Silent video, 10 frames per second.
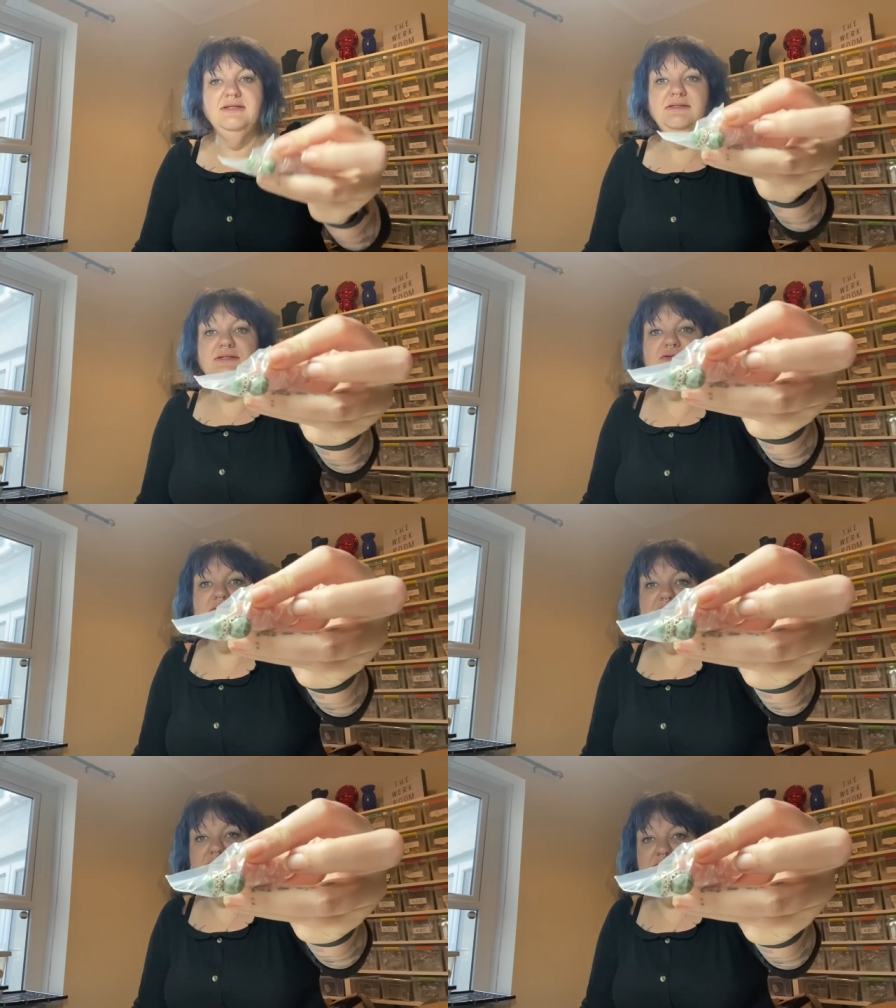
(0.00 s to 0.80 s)
these
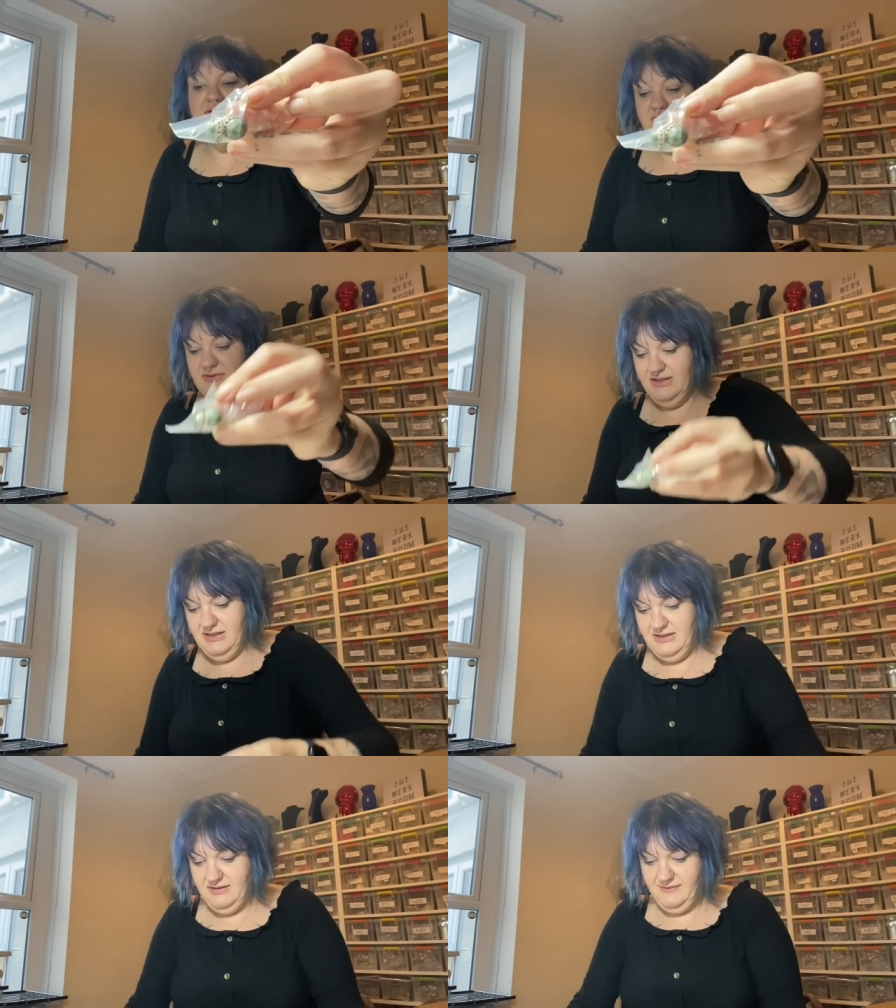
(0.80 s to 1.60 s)
green stone
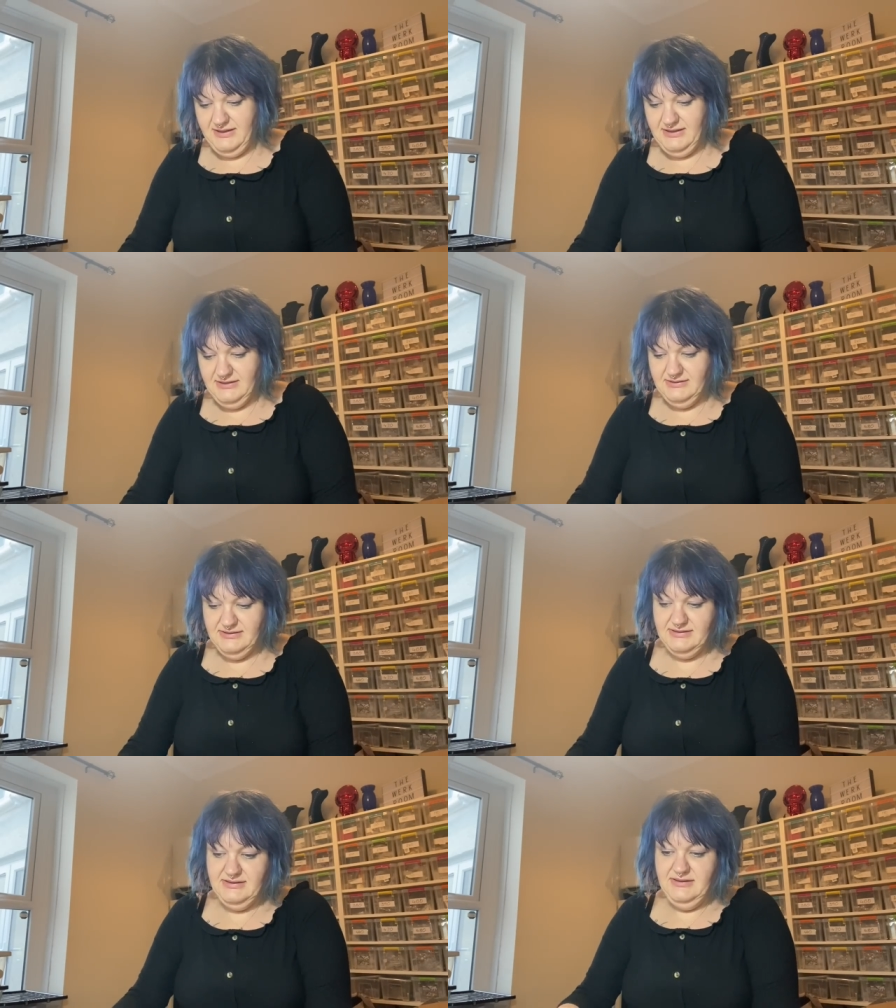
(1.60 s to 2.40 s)

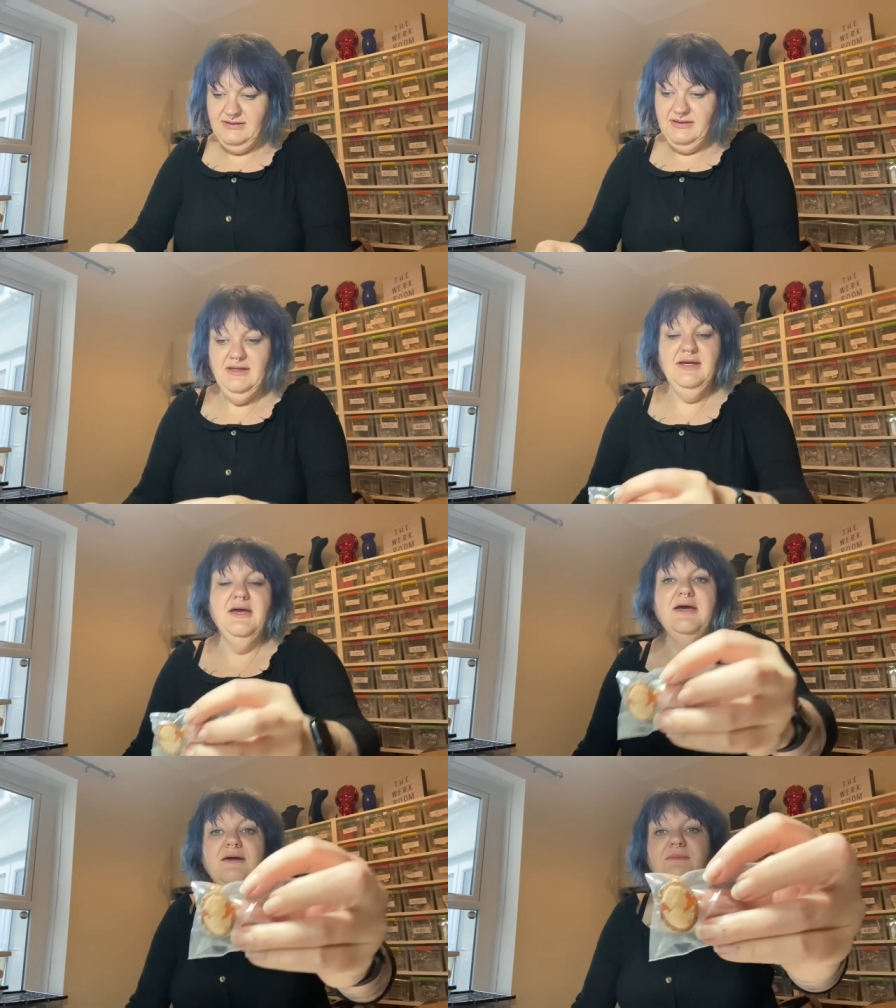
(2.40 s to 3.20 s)
earrings,
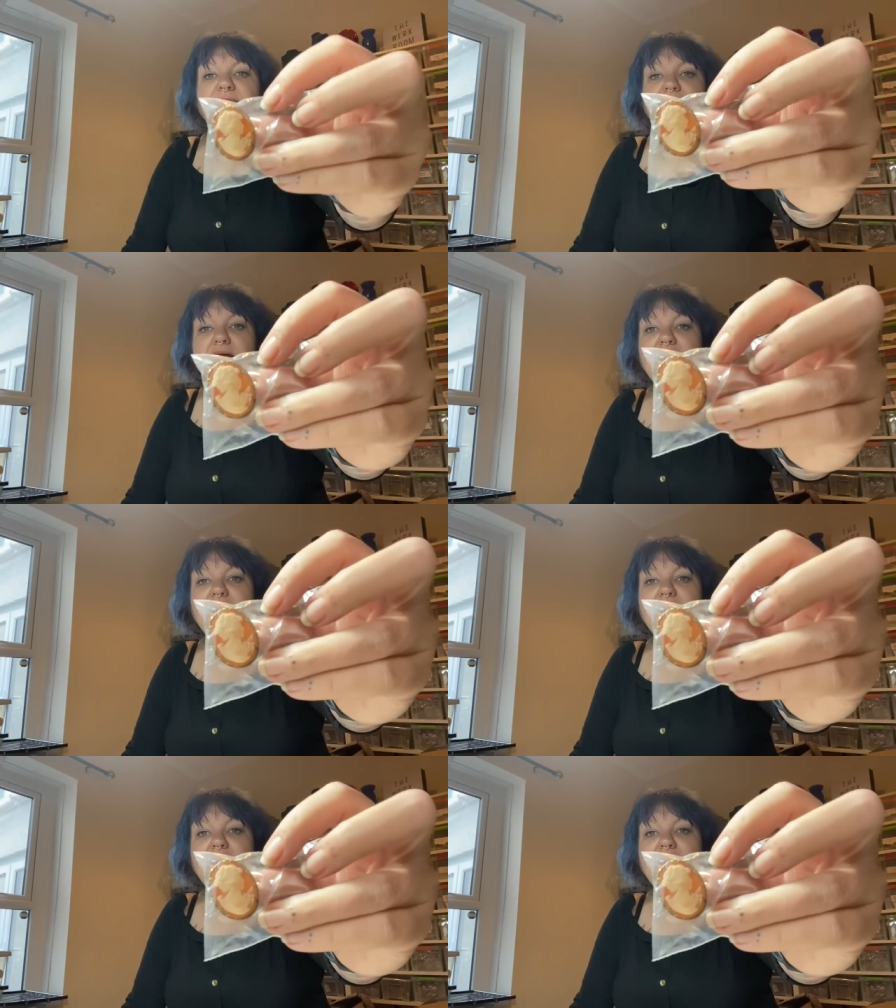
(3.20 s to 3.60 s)
a